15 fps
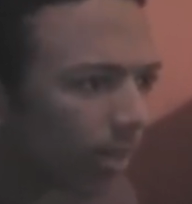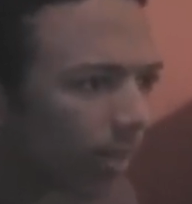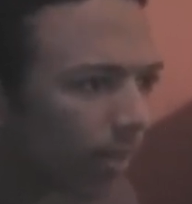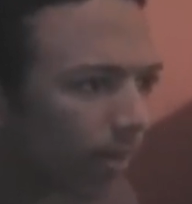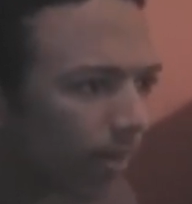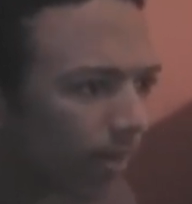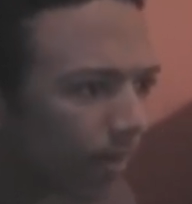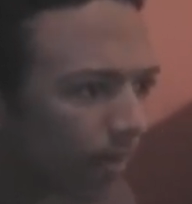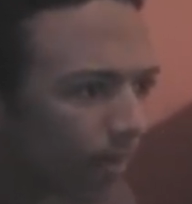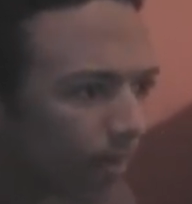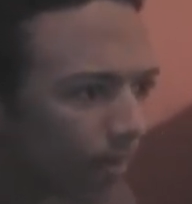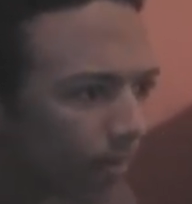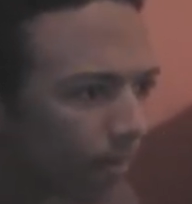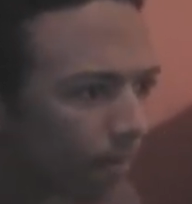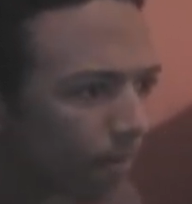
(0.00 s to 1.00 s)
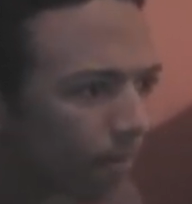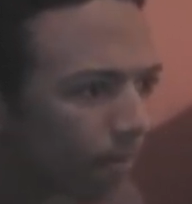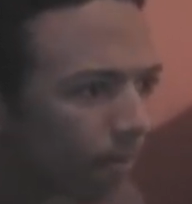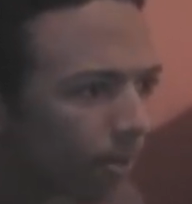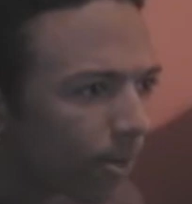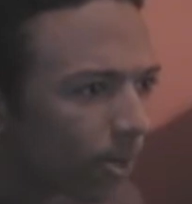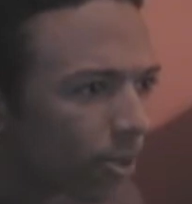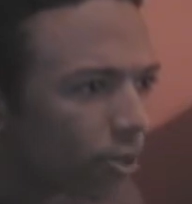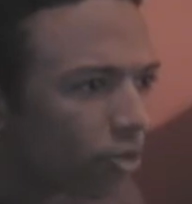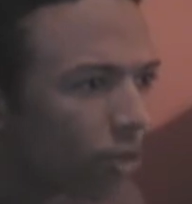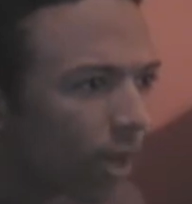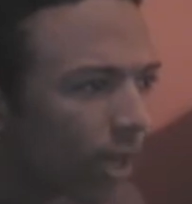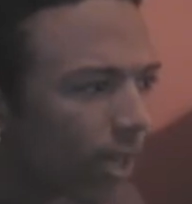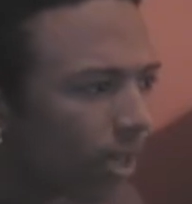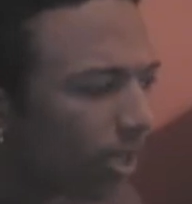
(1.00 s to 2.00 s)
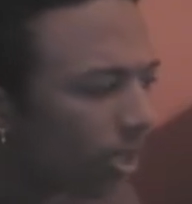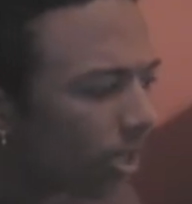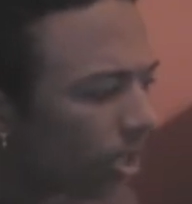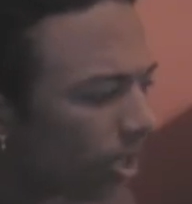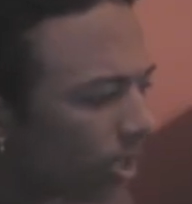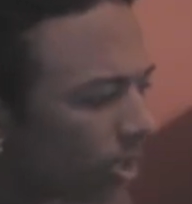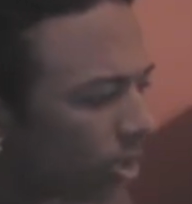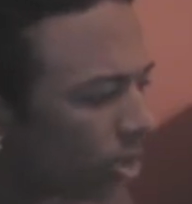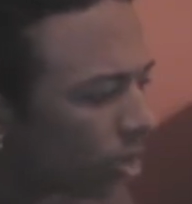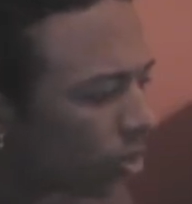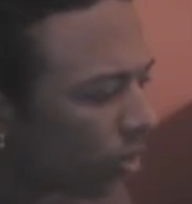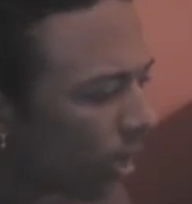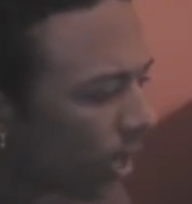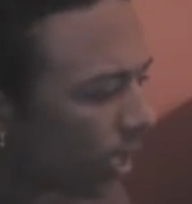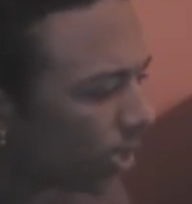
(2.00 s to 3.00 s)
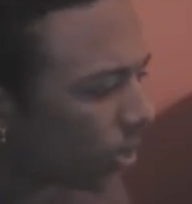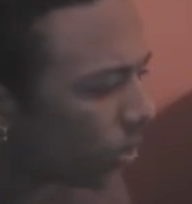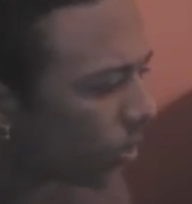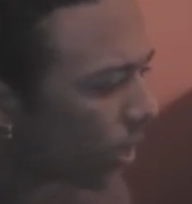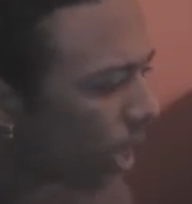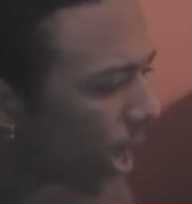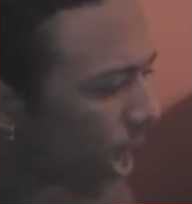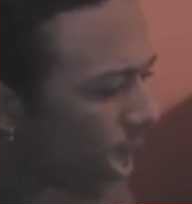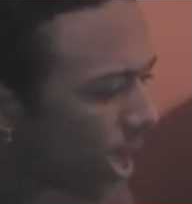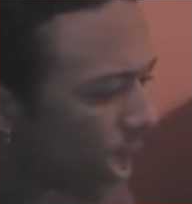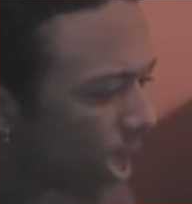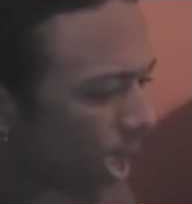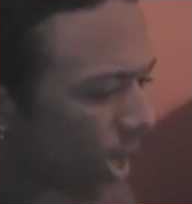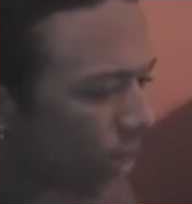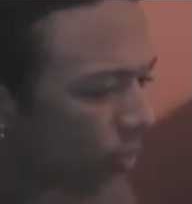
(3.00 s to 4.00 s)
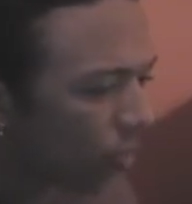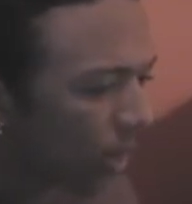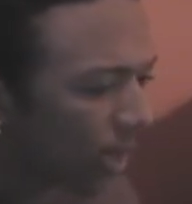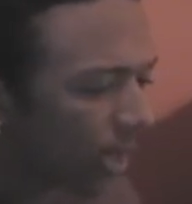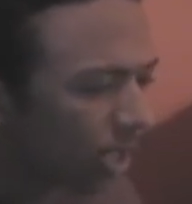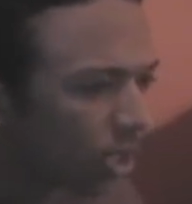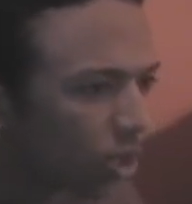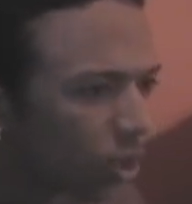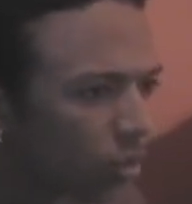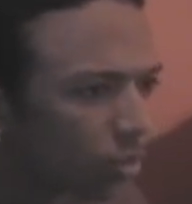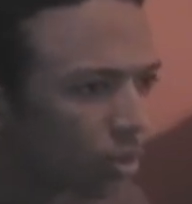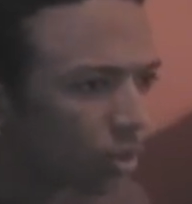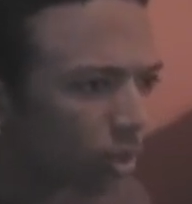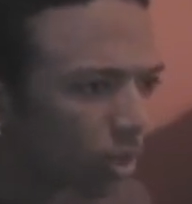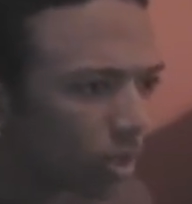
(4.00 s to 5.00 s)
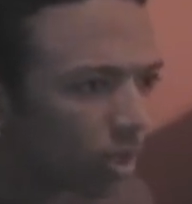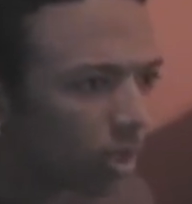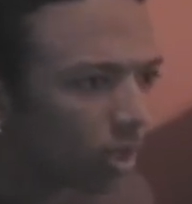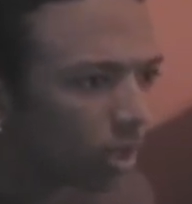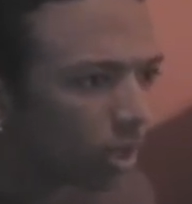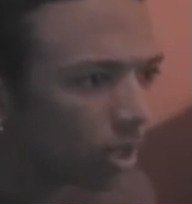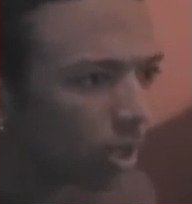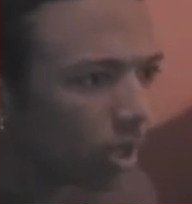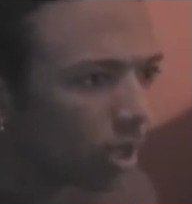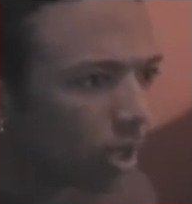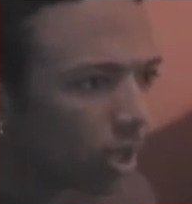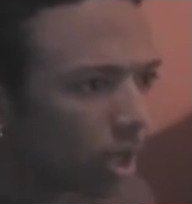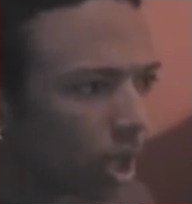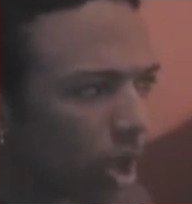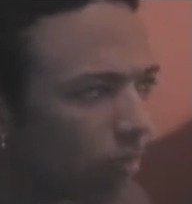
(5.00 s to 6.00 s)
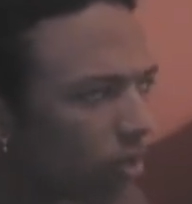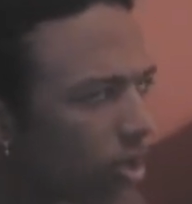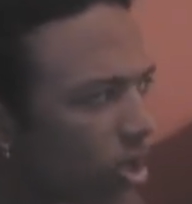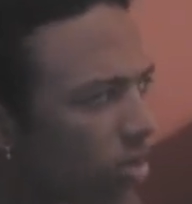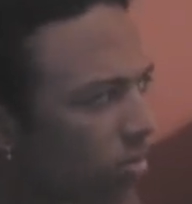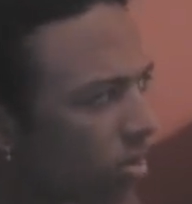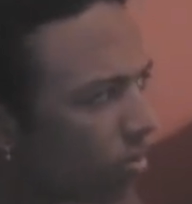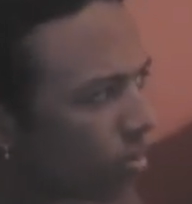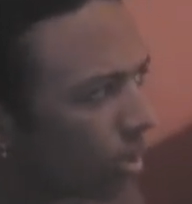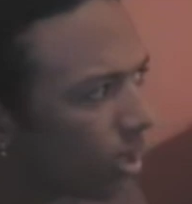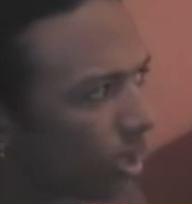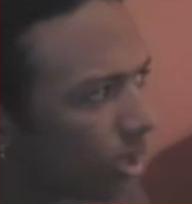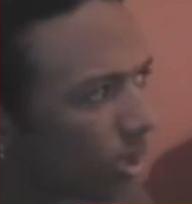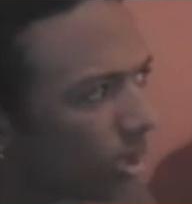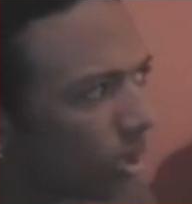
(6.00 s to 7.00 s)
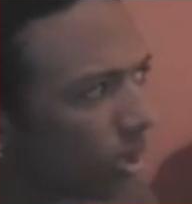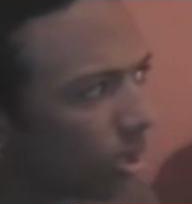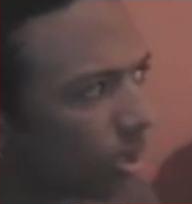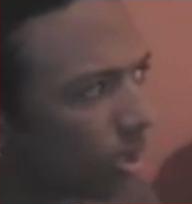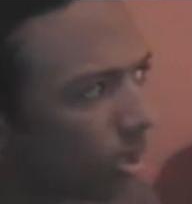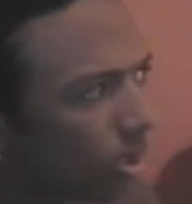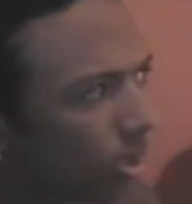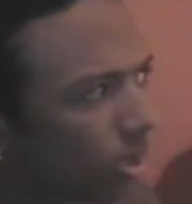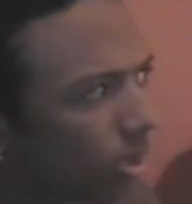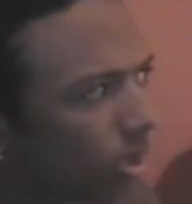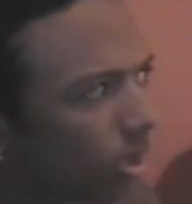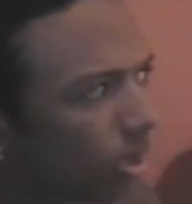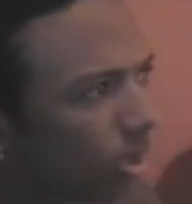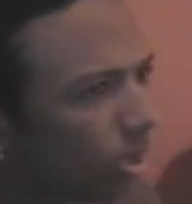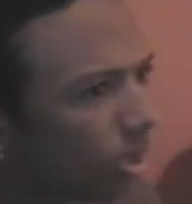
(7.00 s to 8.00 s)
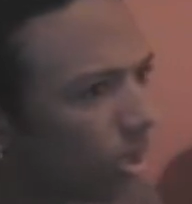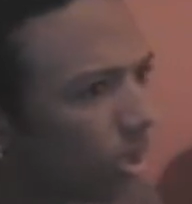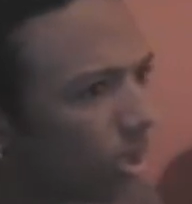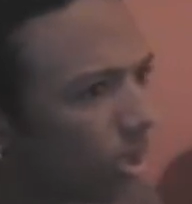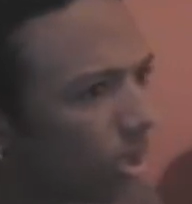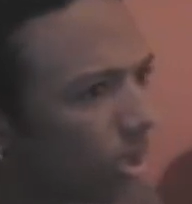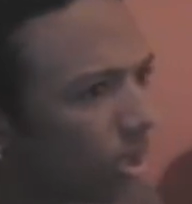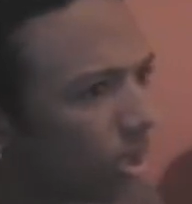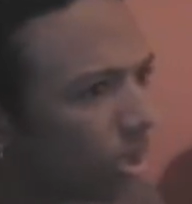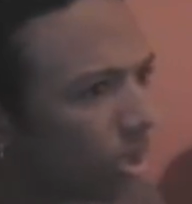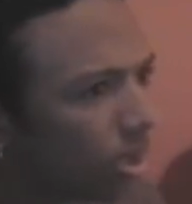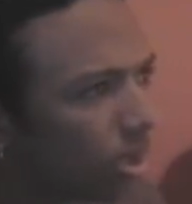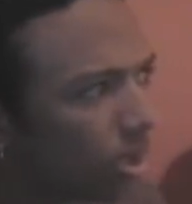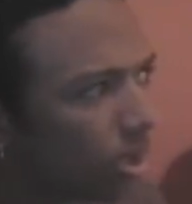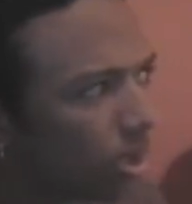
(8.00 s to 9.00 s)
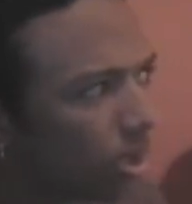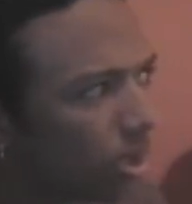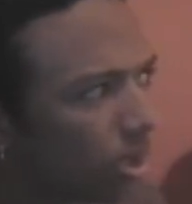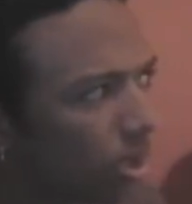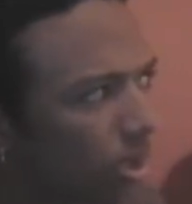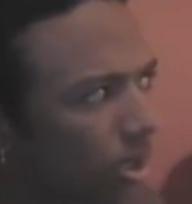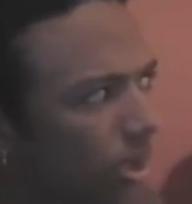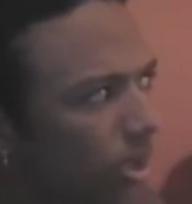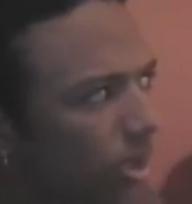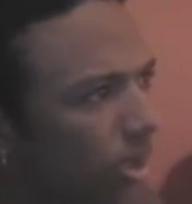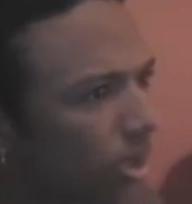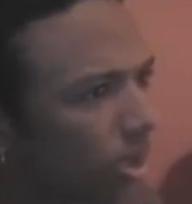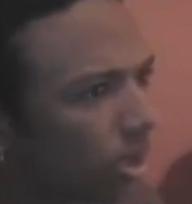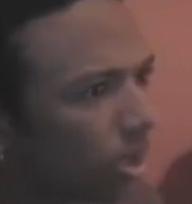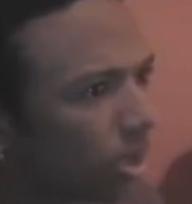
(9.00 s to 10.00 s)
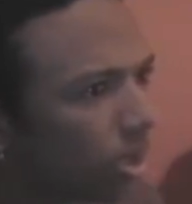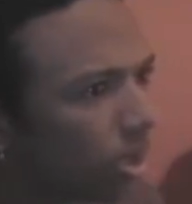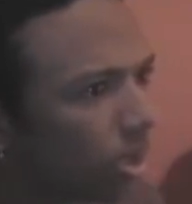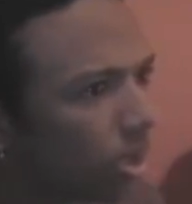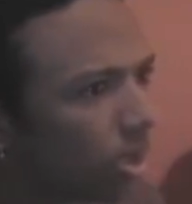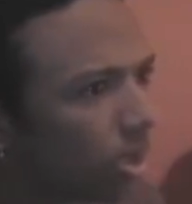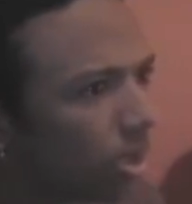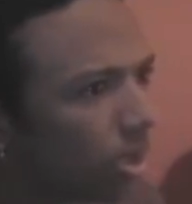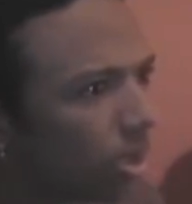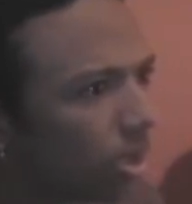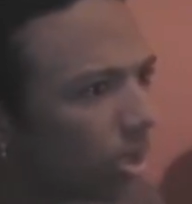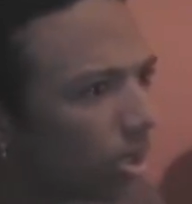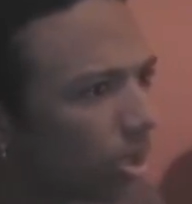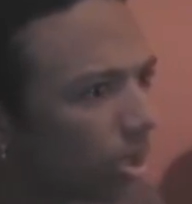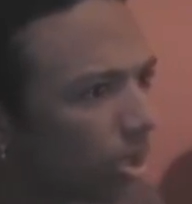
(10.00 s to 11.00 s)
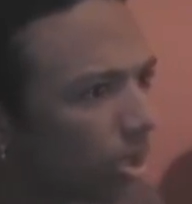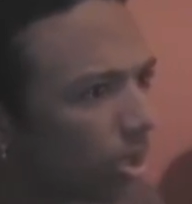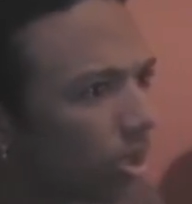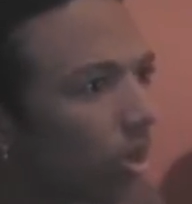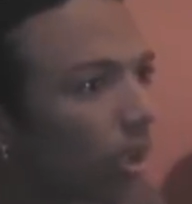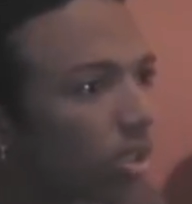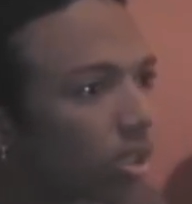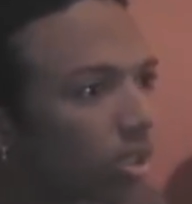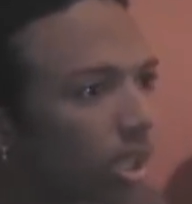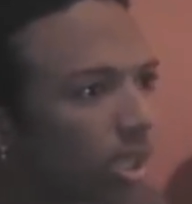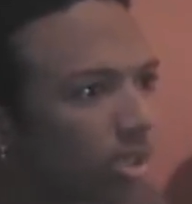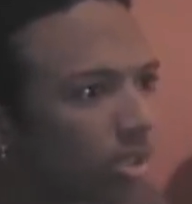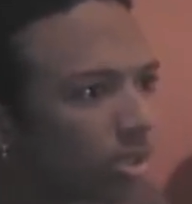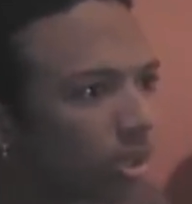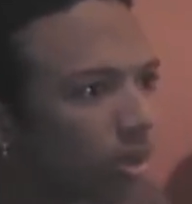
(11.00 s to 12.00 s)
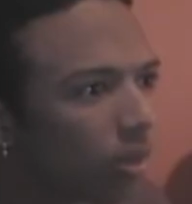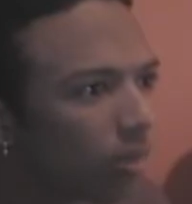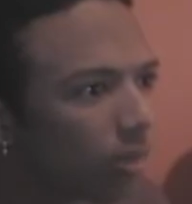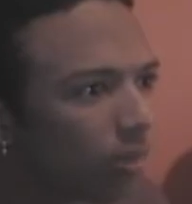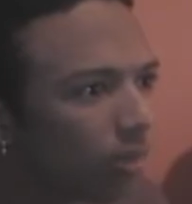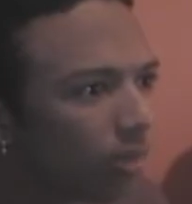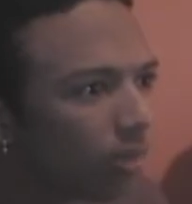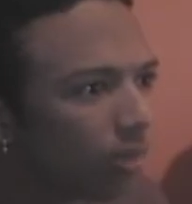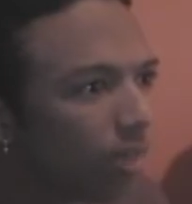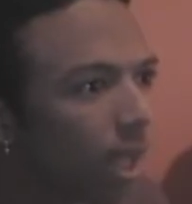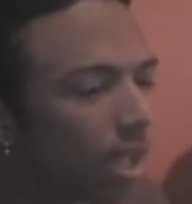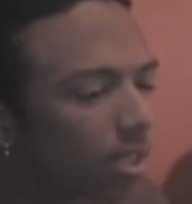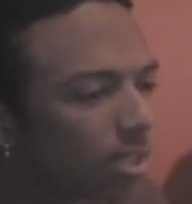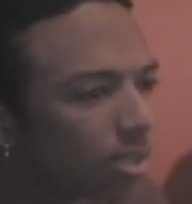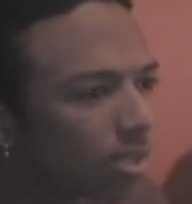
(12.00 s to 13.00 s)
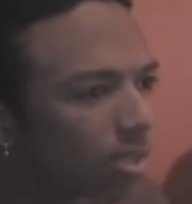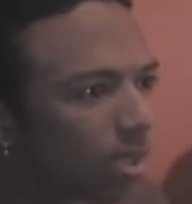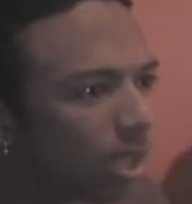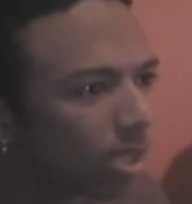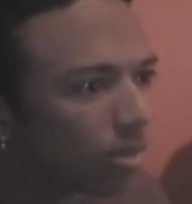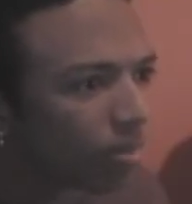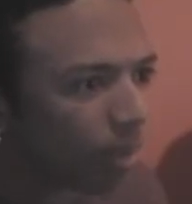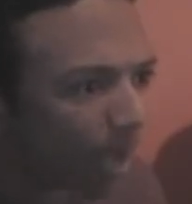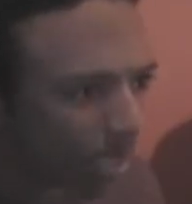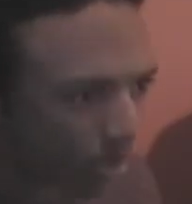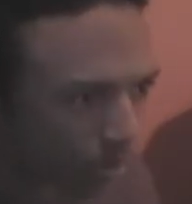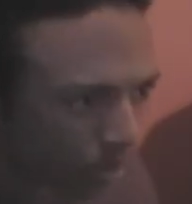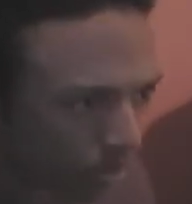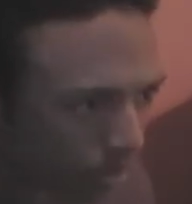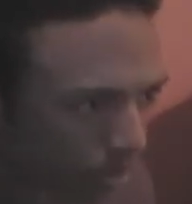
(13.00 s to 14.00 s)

Yeah, yeah. Trying to trying to uh, create a sculpture of a human being. Wow, that that's that's beautiful. That's no, that's, that's, that's no, that's that's impossible.